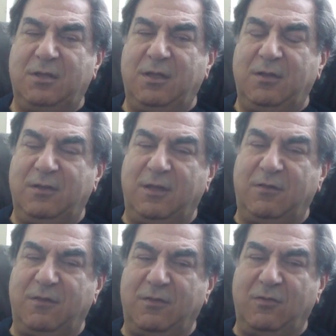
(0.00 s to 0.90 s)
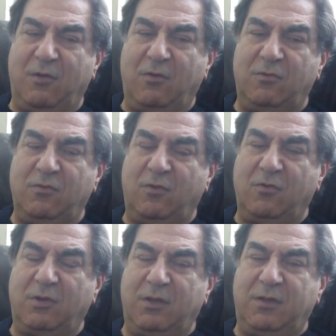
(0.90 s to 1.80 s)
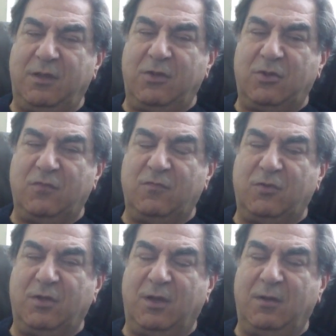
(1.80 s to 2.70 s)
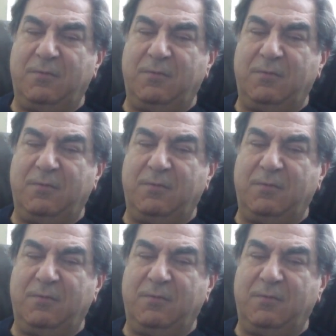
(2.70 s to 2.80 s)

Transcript: They said, no, no radiation would help.